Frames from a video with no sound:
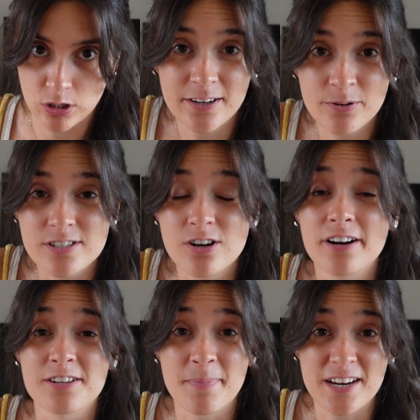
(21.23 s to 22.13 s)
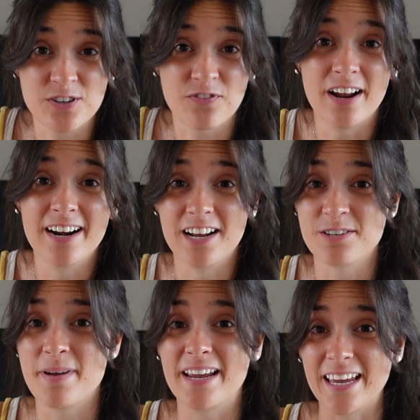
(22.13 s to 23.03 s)
I know it's not as much fun
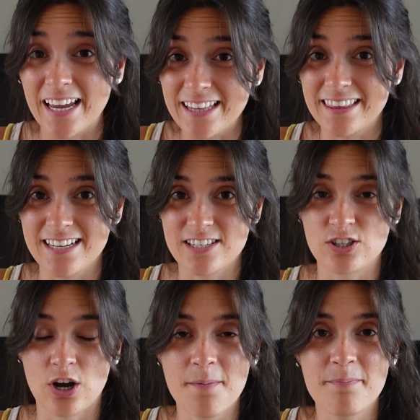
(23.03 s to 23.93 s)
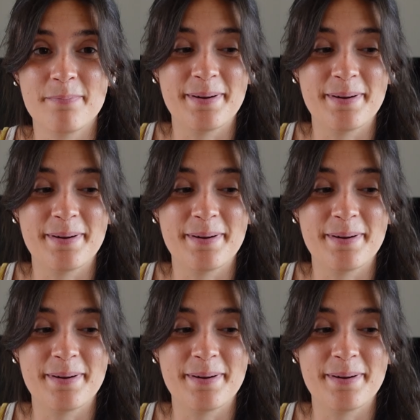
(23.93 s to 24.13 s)
as making this top,